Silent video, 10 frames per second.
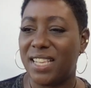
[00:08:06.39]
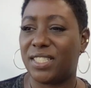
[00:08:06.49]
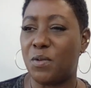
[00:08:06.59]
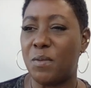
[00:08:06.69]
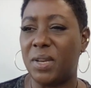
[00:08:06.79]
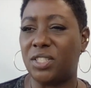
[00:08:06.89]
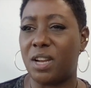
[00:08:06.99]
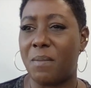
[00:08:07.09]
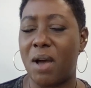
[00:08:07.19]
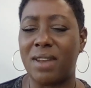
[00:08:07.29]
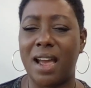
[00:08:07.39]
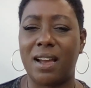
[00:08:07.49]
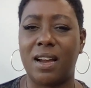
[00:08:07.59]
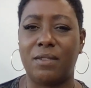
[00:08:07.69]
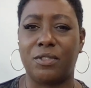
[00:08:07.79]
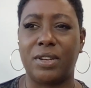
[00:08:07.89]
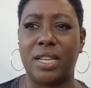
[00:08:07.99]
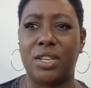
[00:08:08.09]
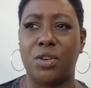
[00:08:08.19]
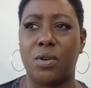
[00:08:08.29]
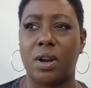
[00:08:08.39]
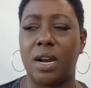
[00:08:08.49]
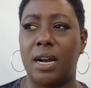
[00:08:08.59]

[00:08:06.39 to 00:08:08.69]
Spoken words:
someone mentioned about not covering your